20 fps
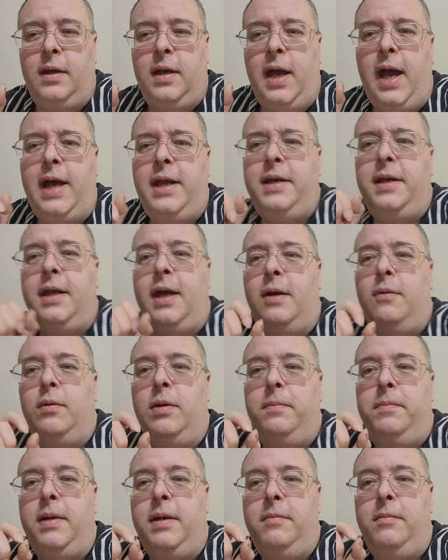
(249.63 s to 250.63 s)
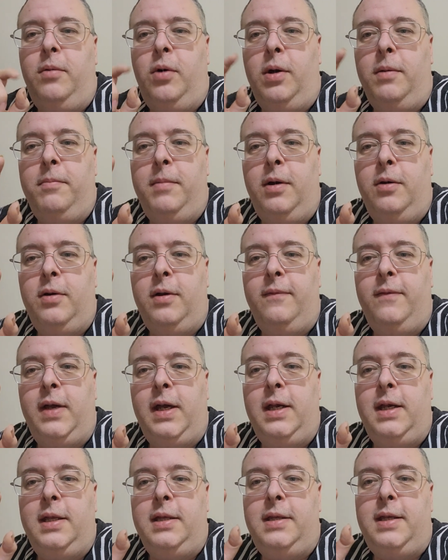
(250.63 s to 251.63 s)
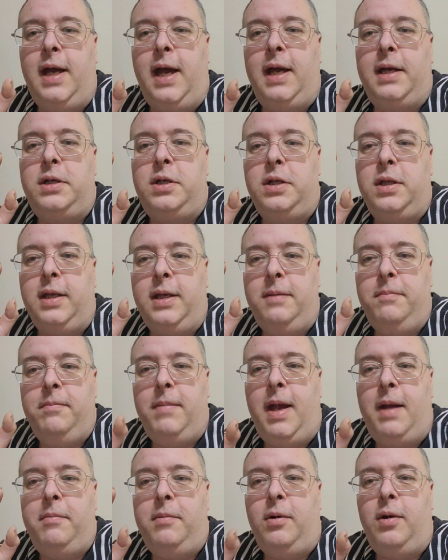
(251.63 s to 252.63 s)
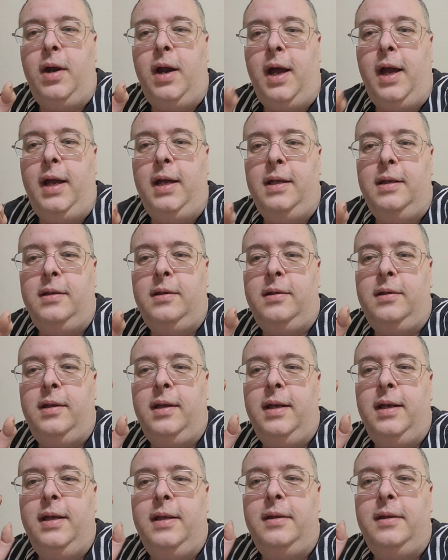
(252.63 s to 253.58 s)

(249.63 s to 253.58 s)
and I would be more motivated to actually memorize